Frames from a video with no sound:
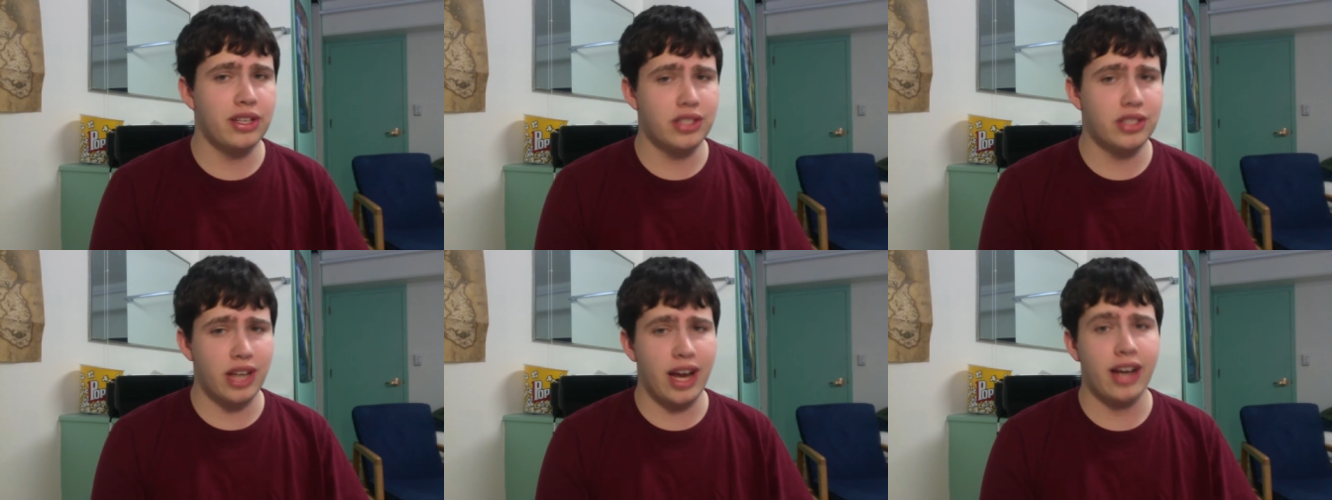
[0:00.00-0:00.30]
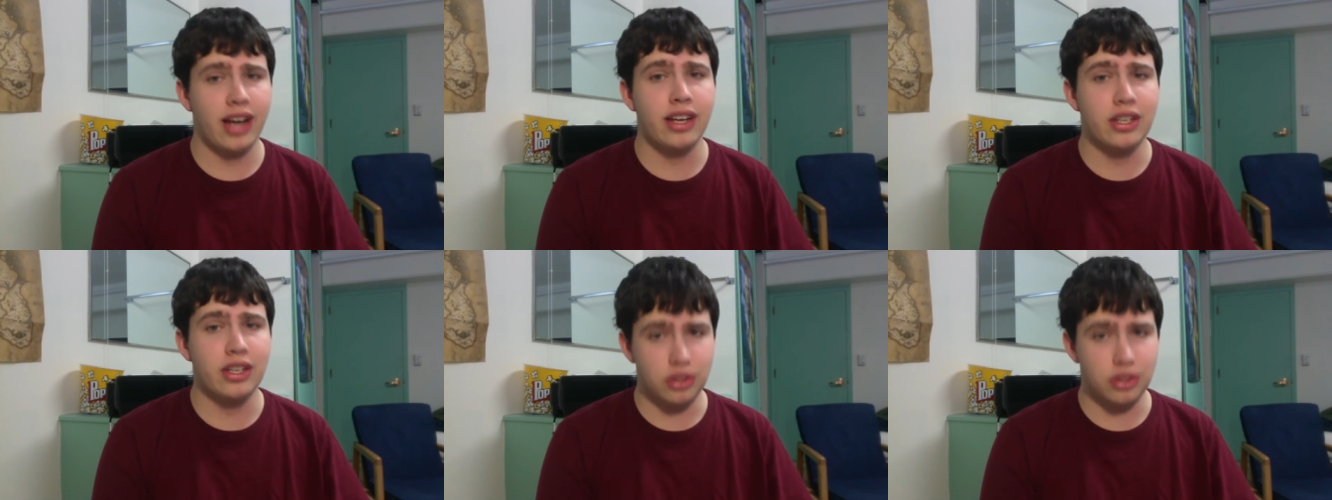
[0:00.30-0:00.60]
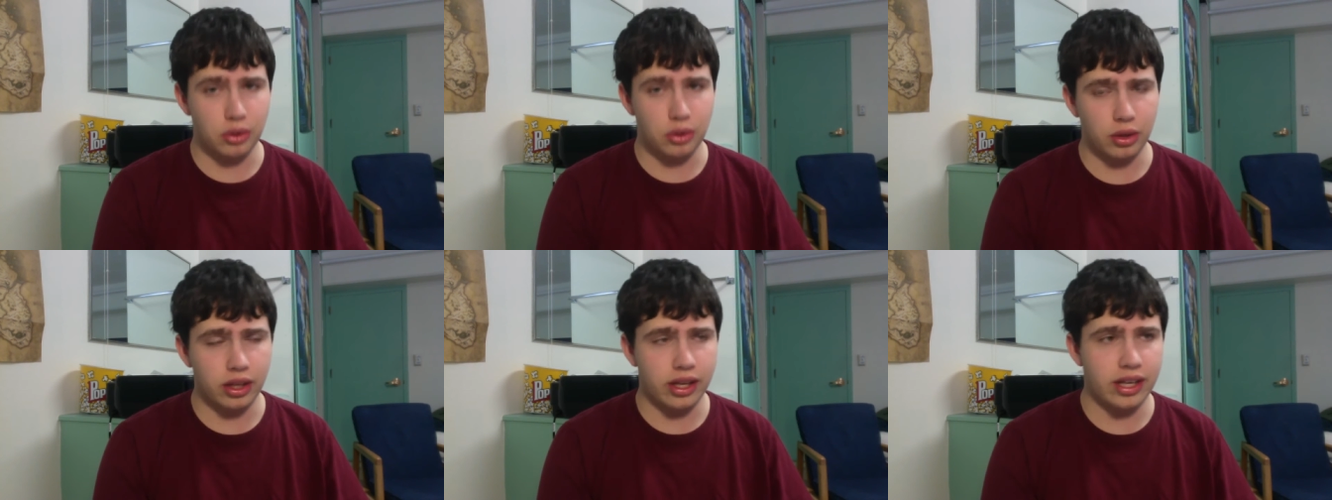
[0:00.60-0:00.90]
Jack and
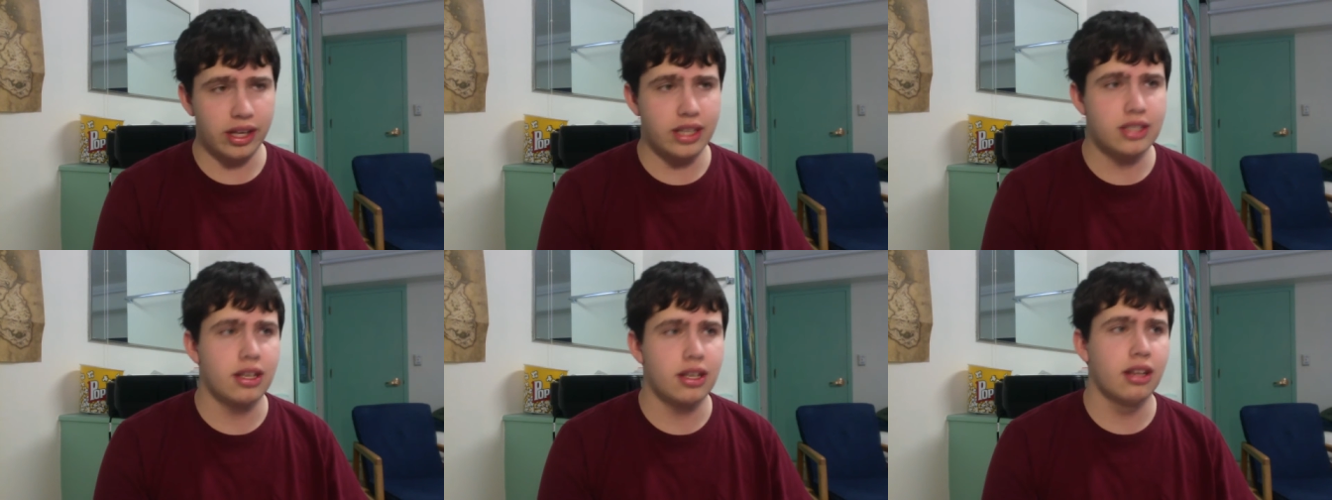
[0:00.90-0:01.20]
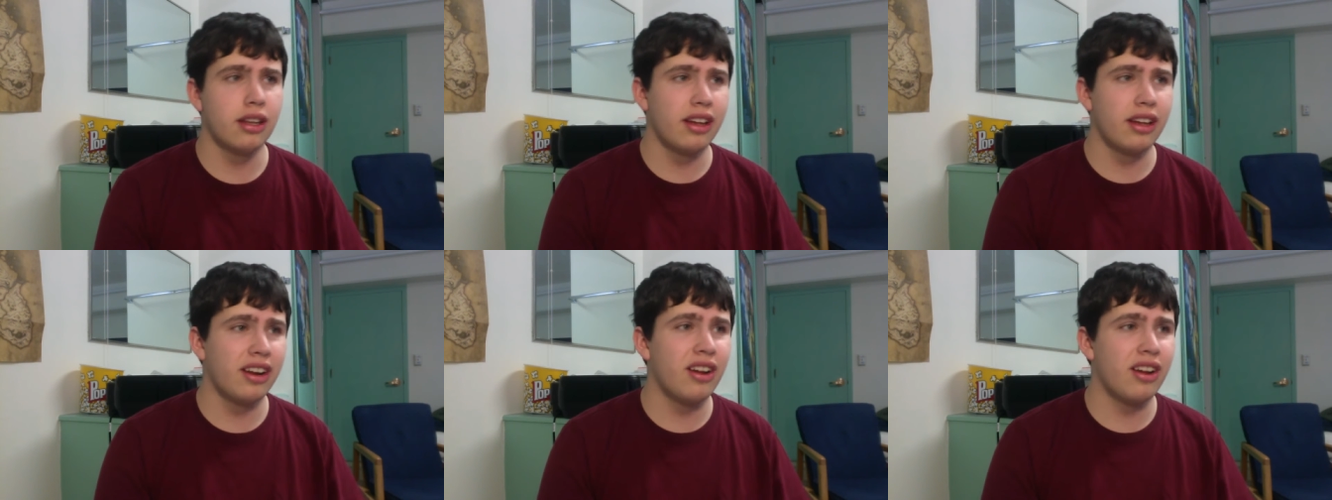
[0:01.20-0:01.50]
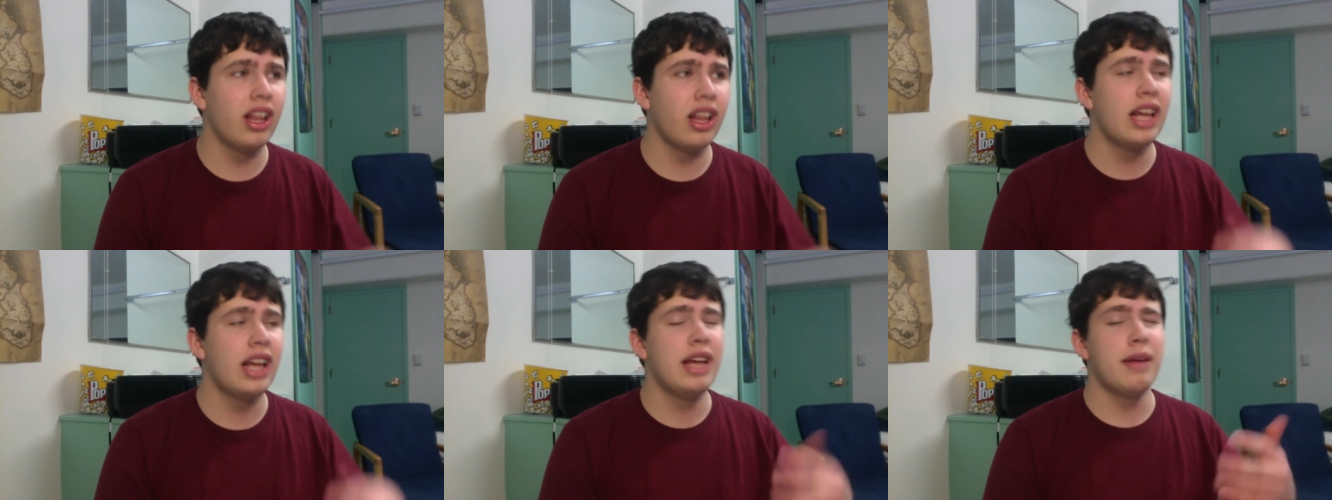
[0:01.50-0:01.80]
Julia is a
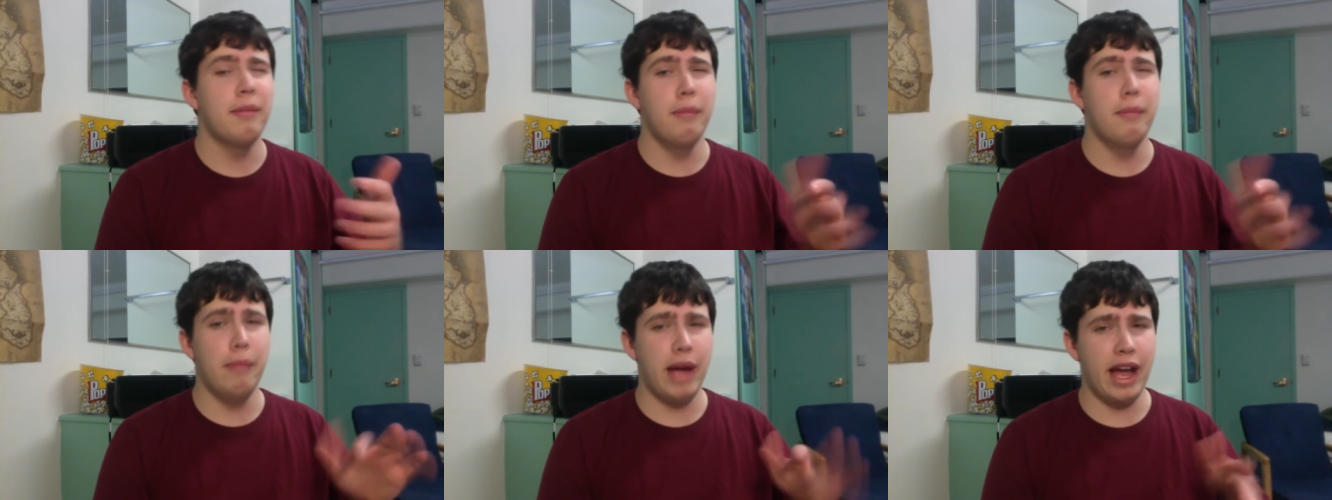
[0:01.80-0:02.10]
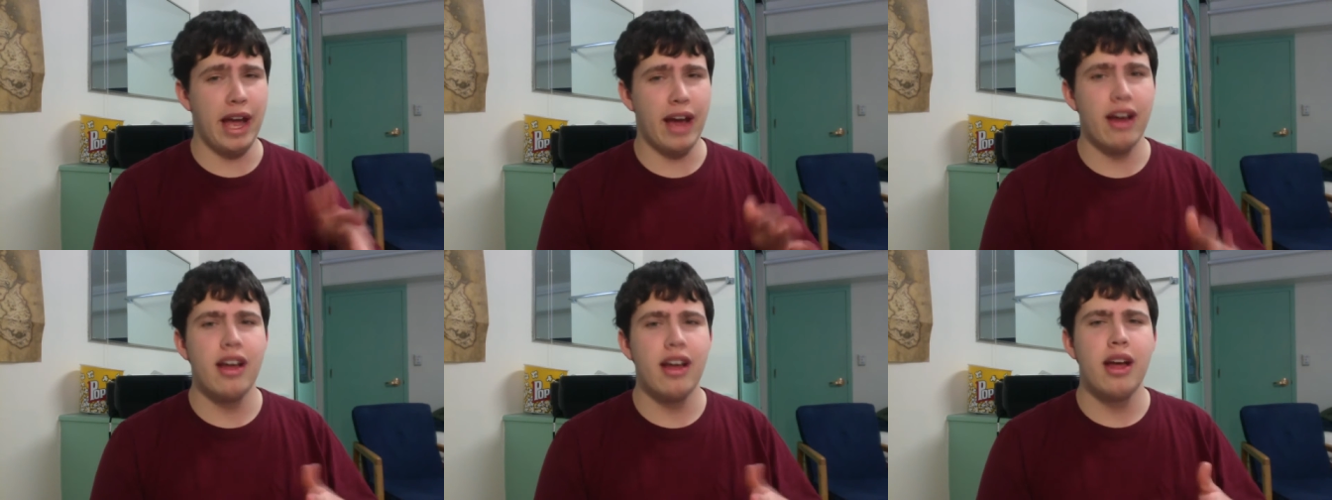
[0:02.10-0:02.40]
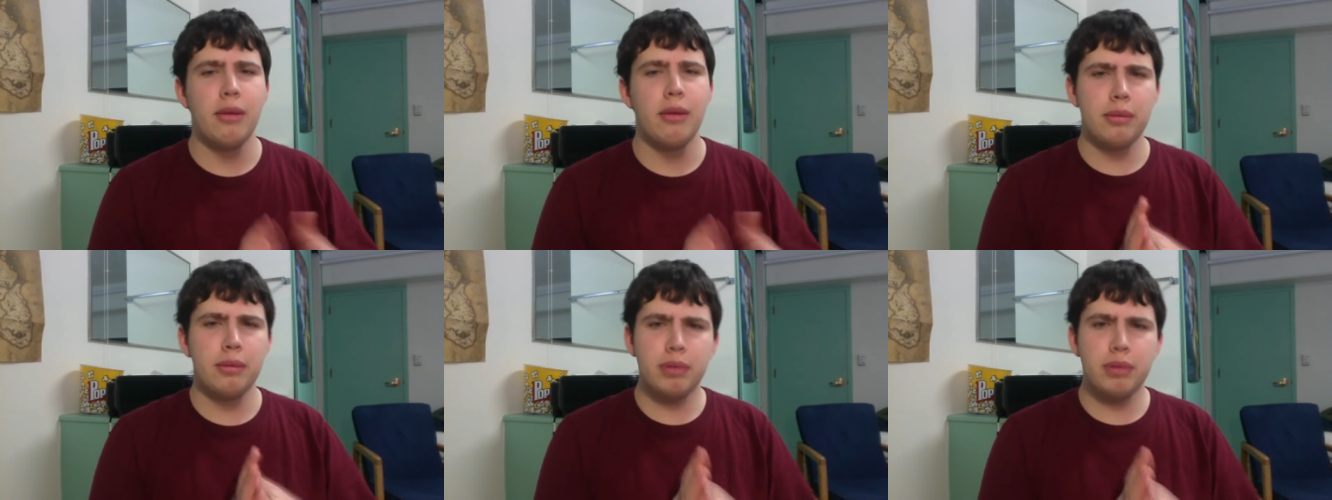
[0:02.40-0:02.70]
little meh,
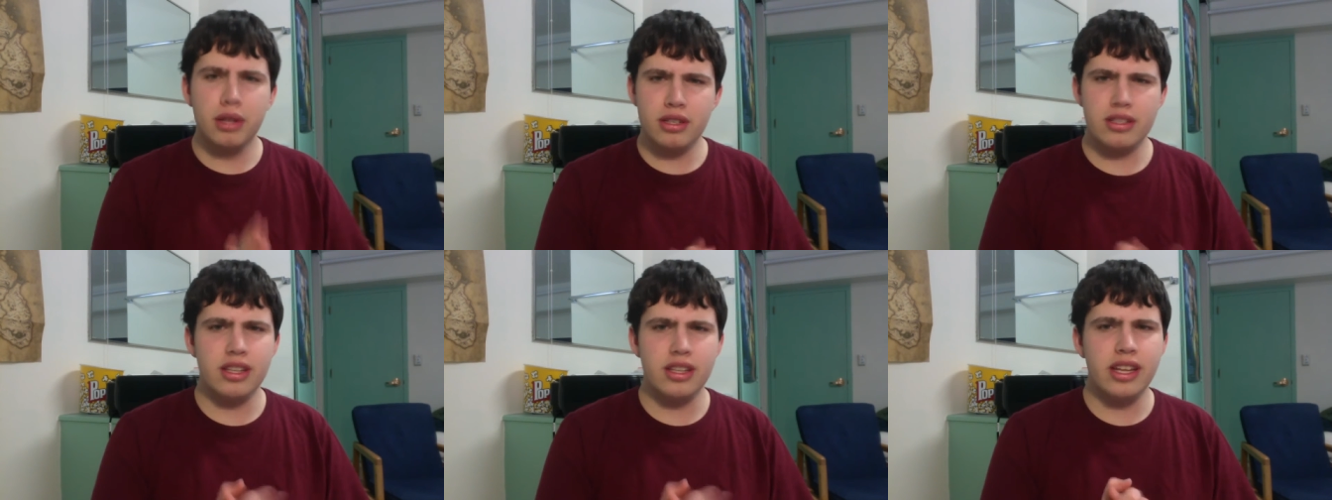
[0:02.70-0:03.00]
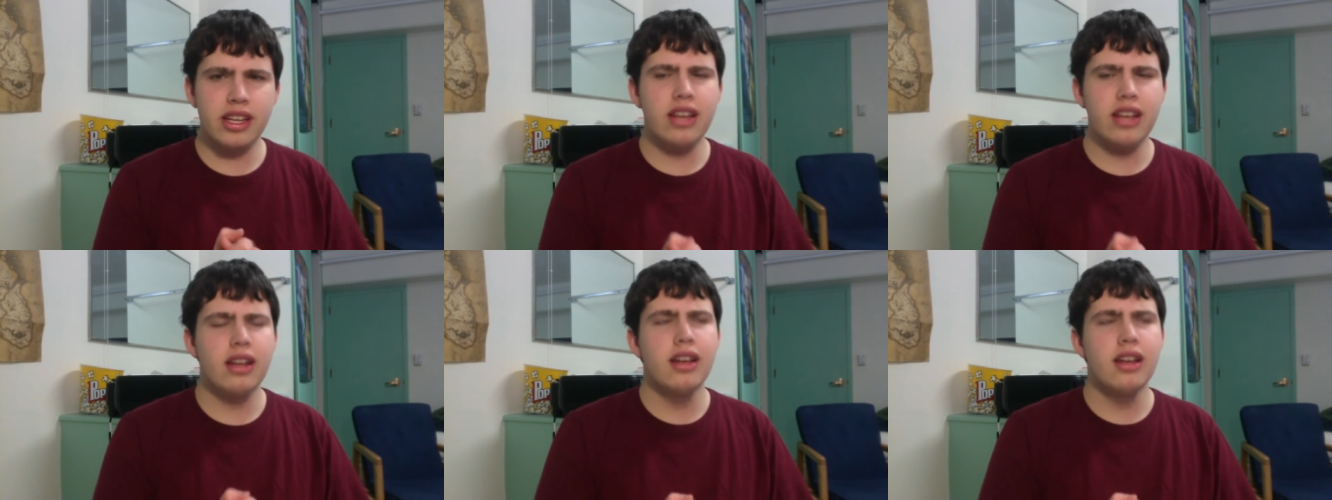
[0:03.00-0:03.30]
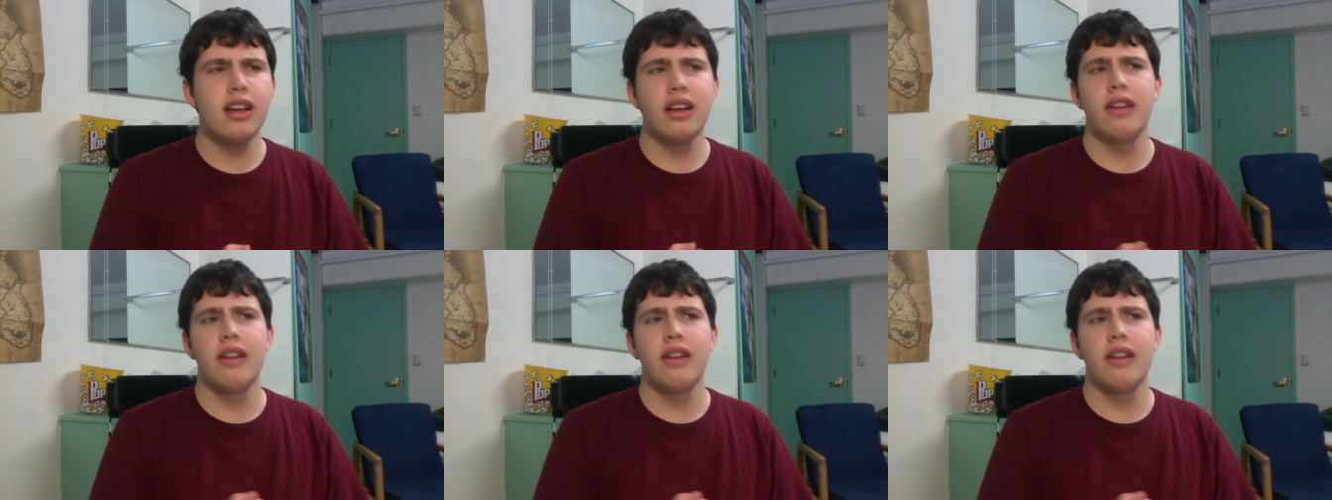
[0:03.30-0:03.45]
but personally,